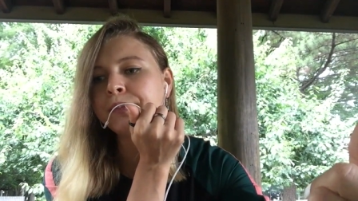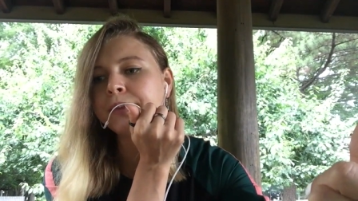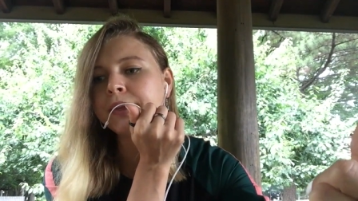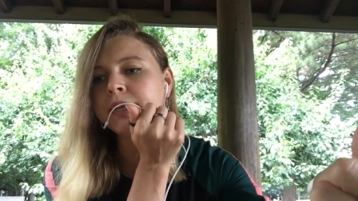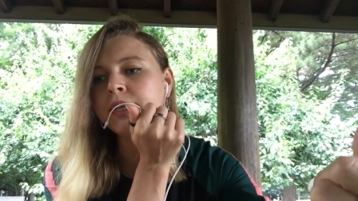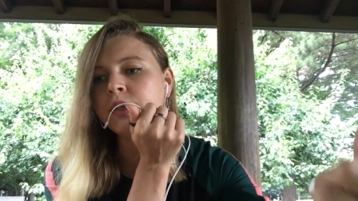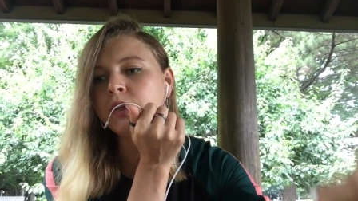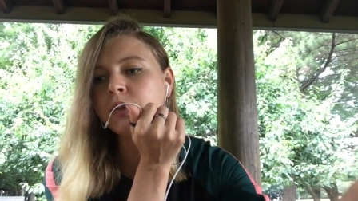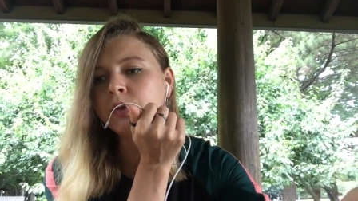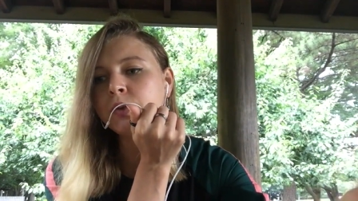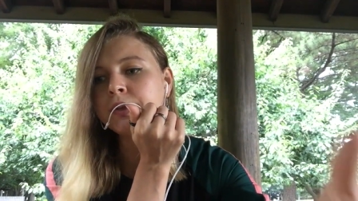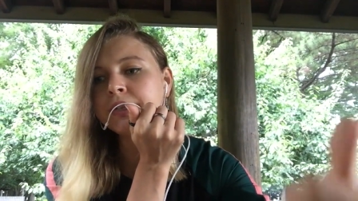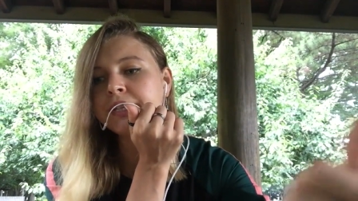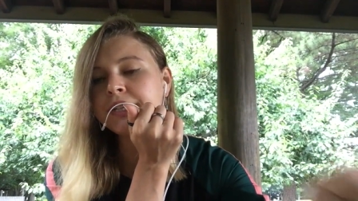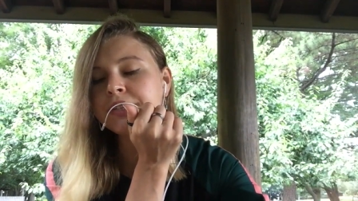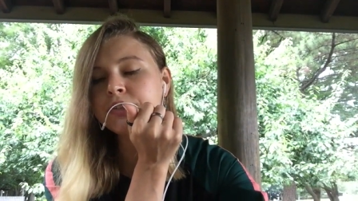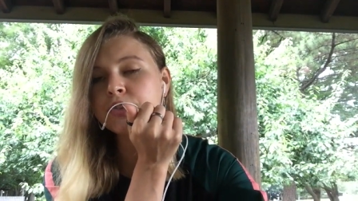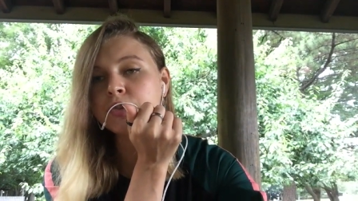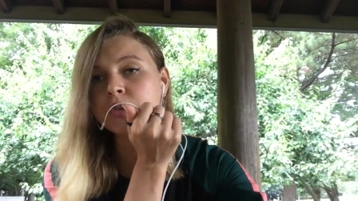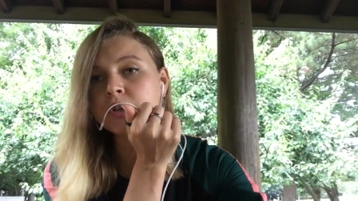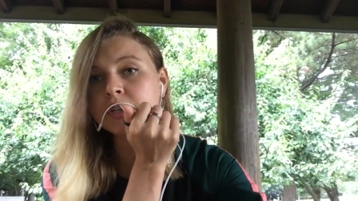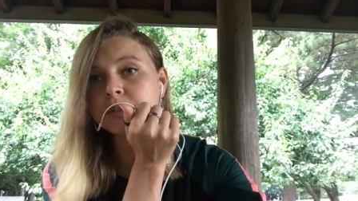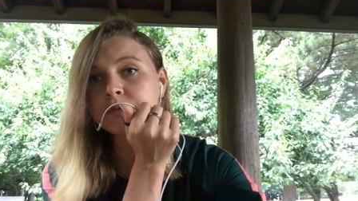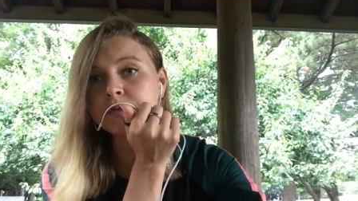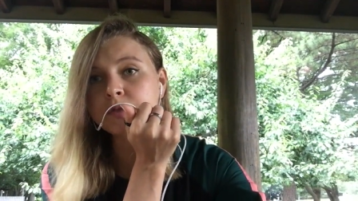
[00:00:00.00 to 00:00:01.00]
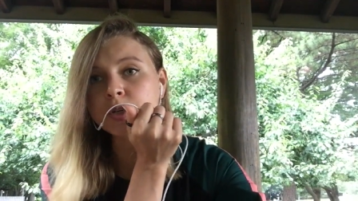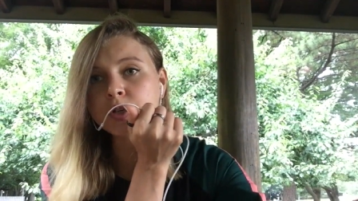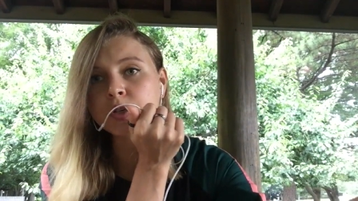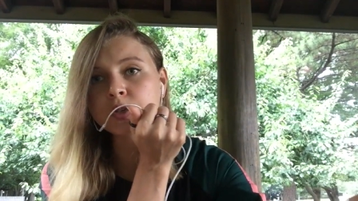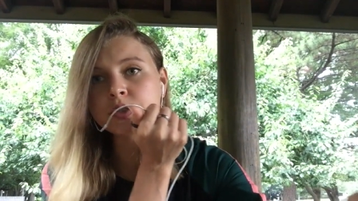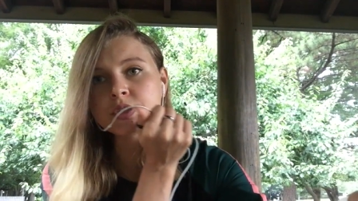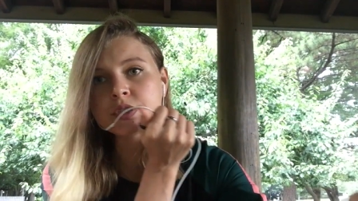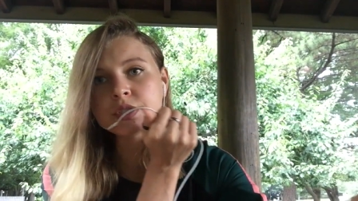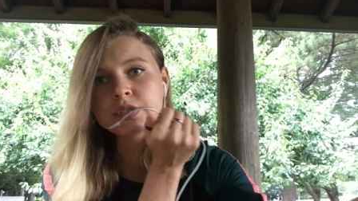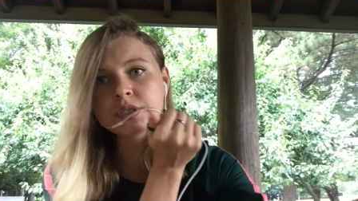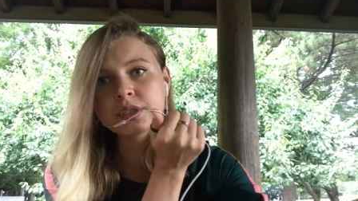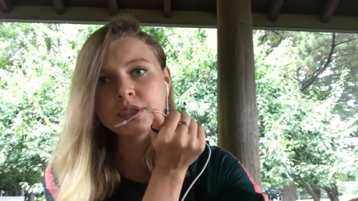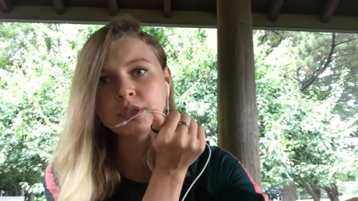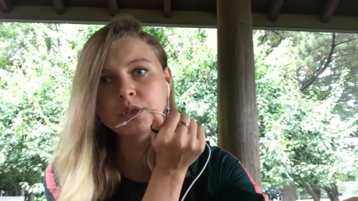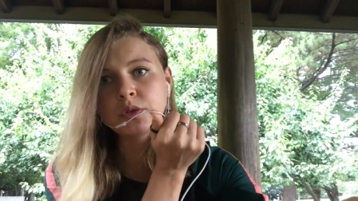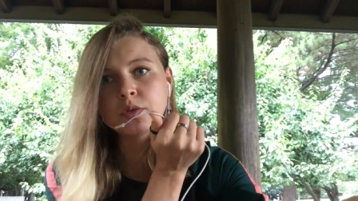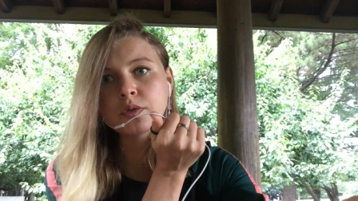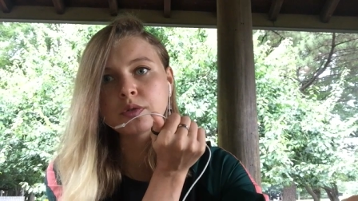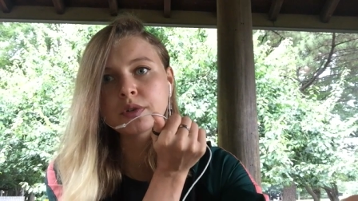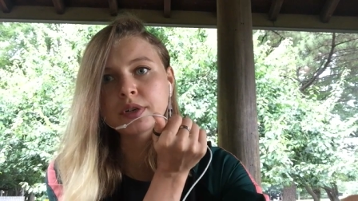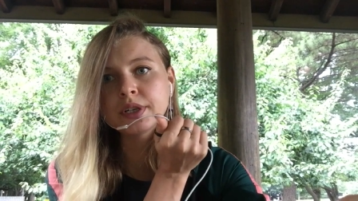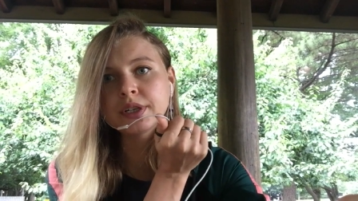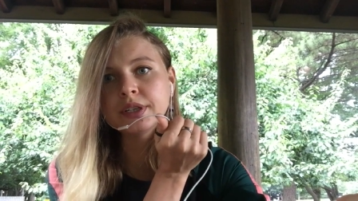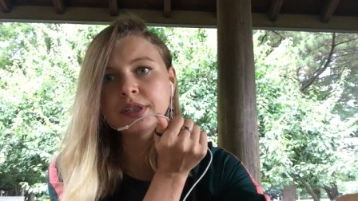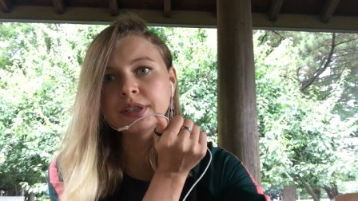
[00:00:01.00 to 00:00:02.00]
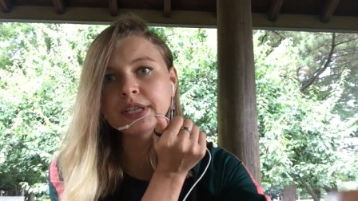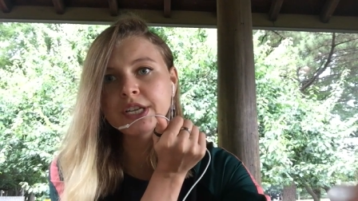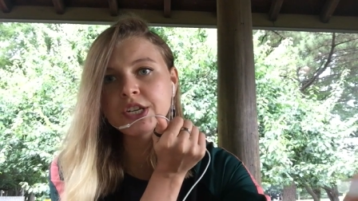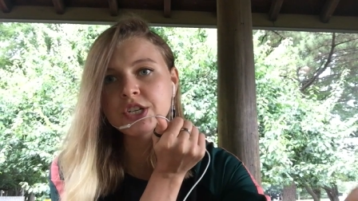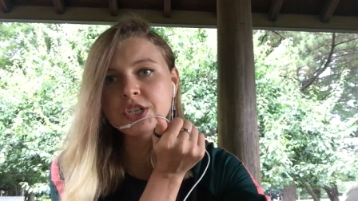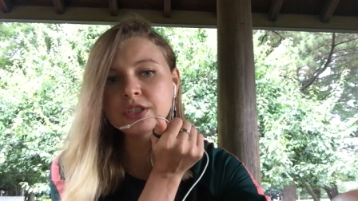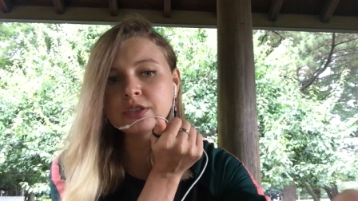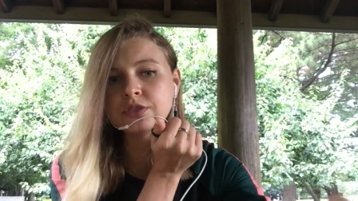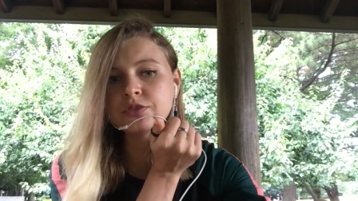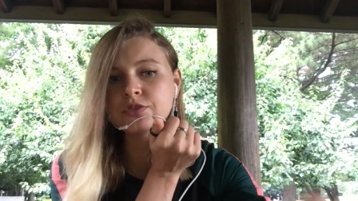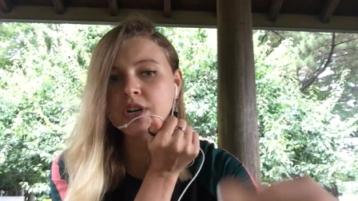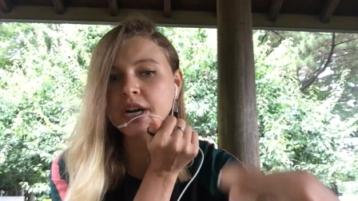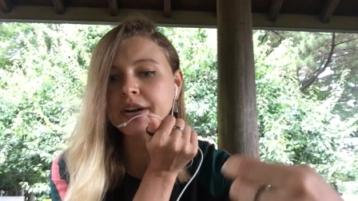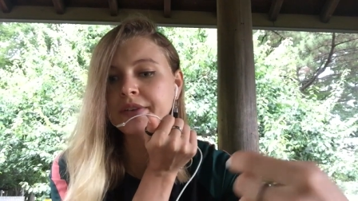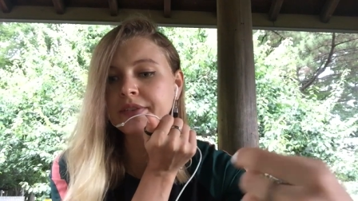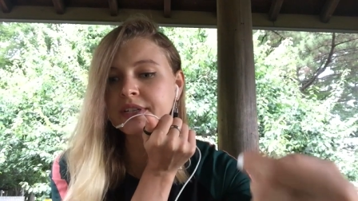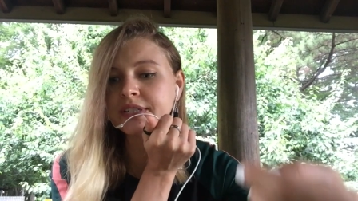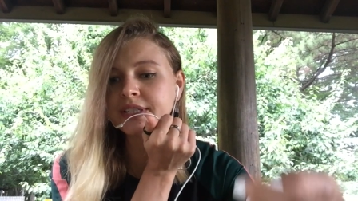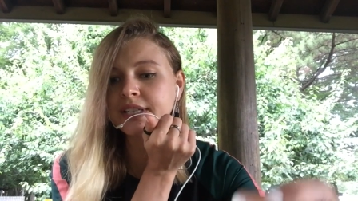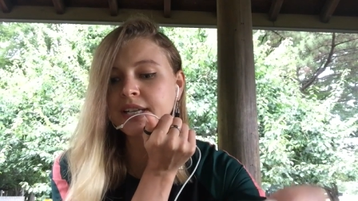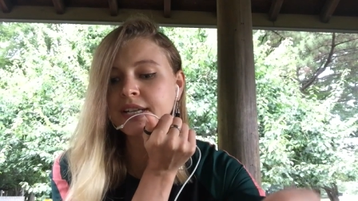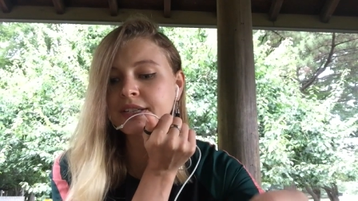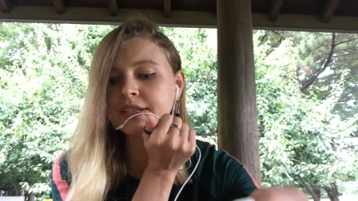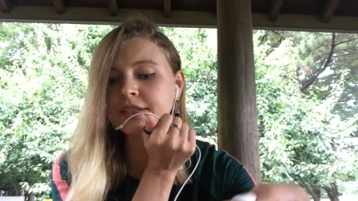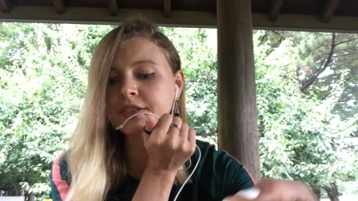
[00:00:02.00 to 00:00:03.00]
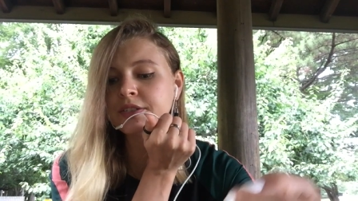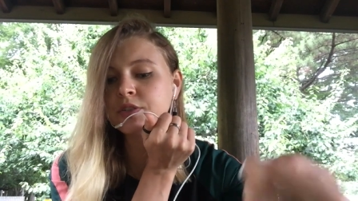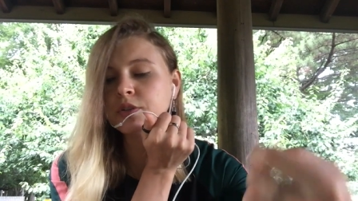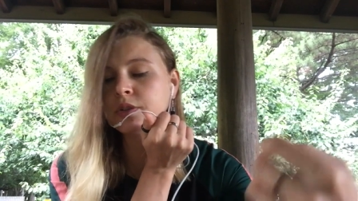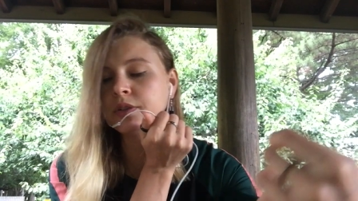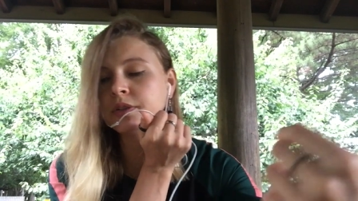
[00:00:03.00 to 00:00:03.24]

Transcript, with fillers: you need to convert your national driver's license.